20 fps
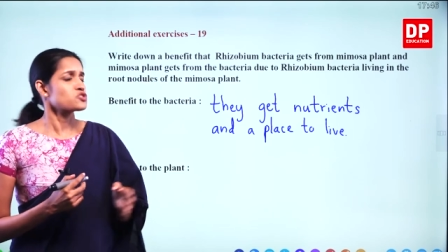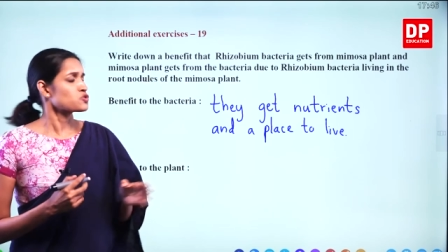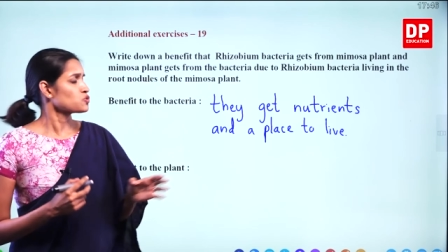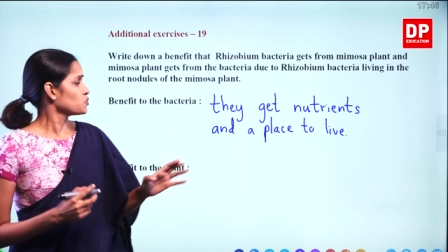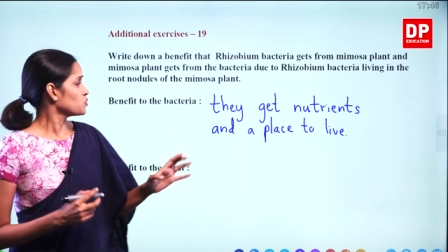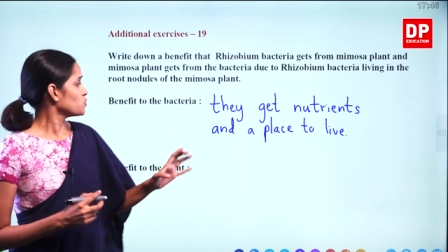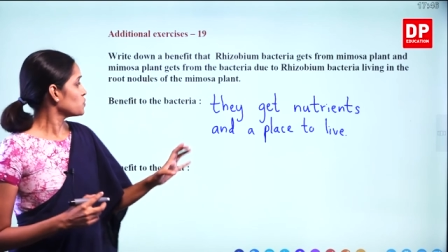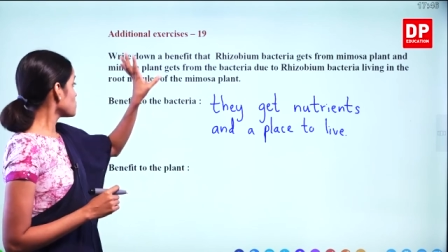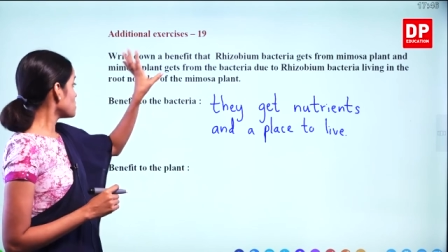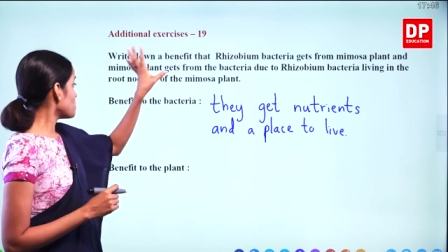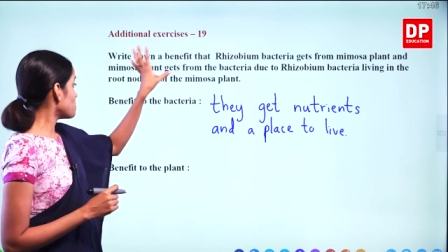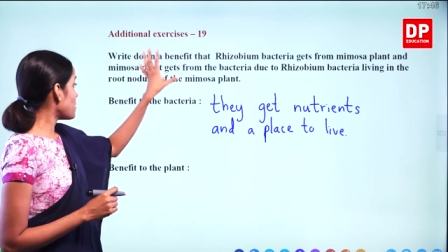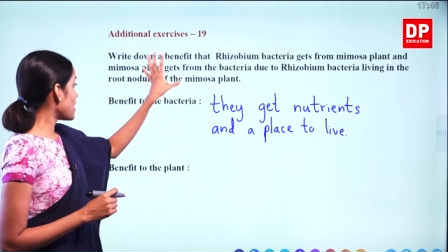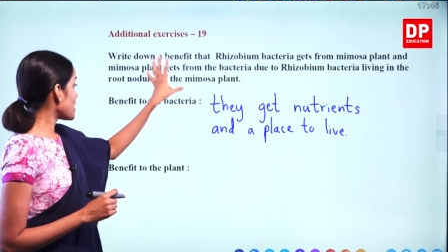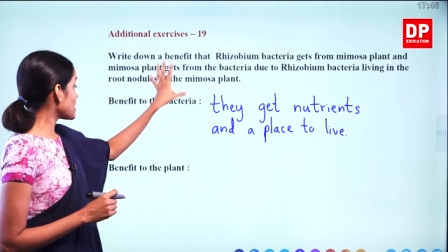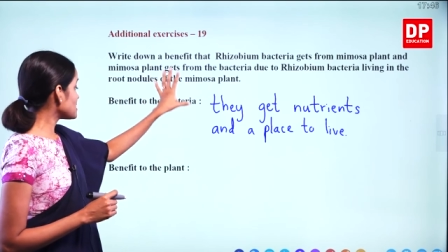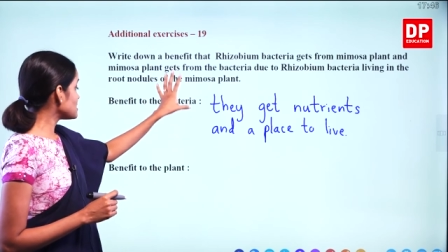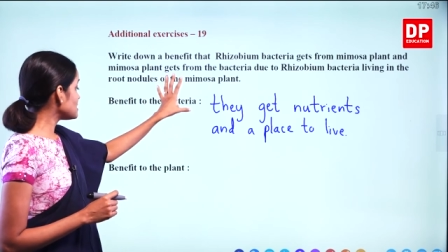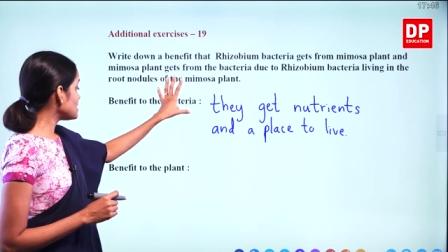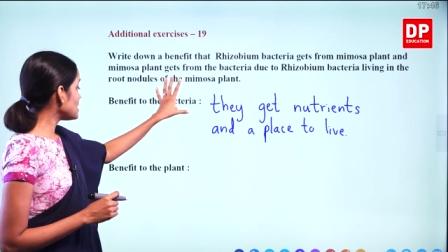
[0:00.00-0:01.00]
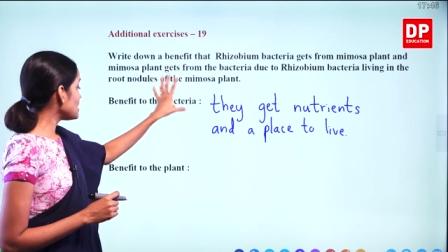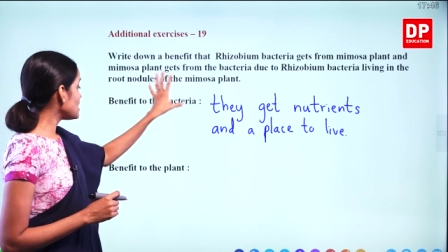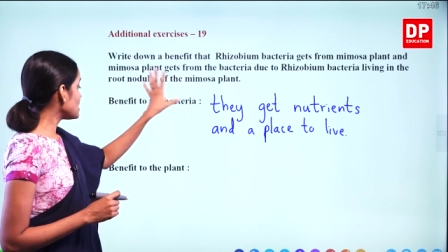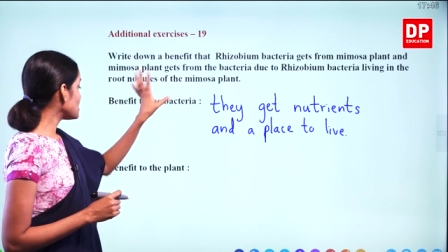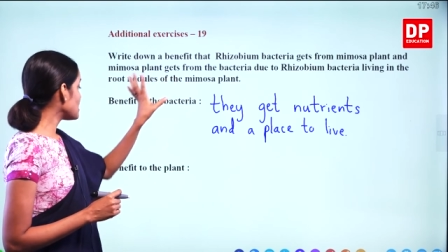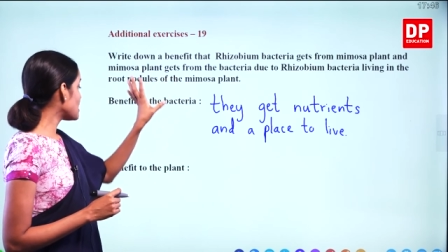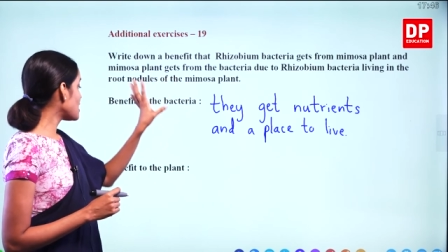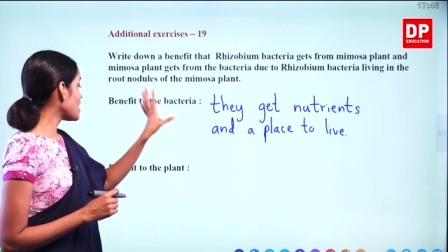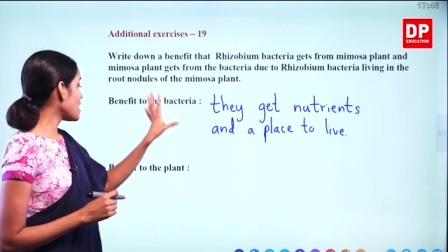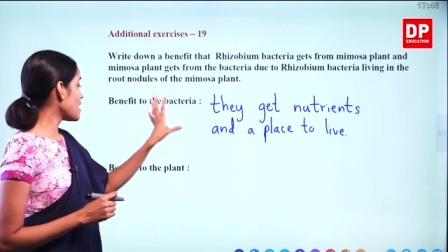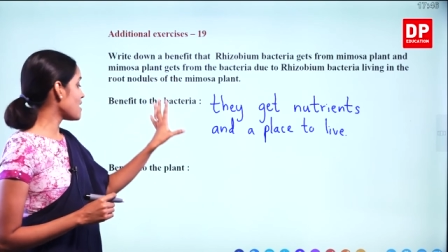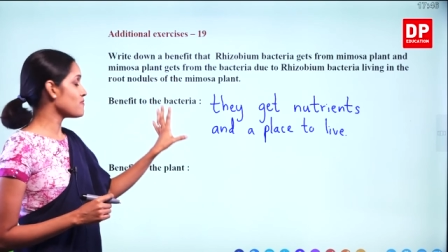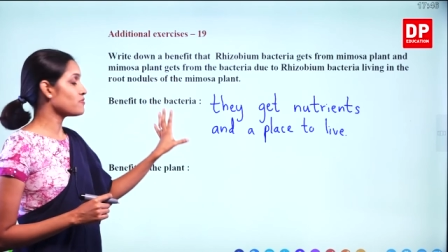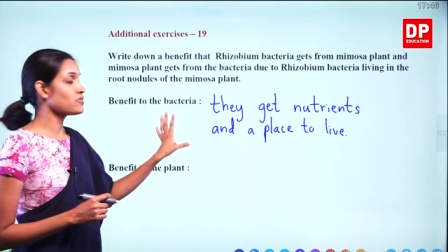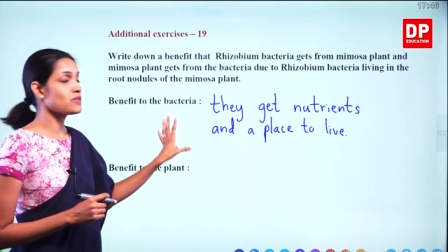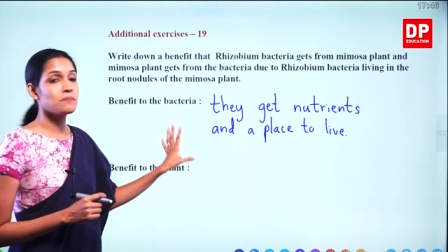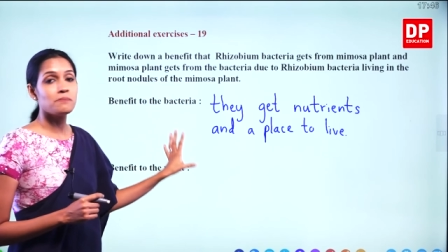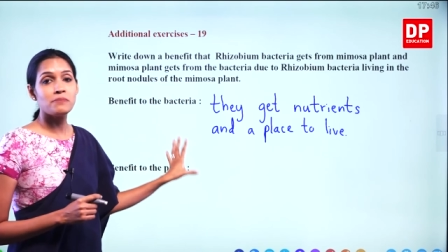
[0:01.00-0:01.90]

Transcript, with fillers: So the bacteria and the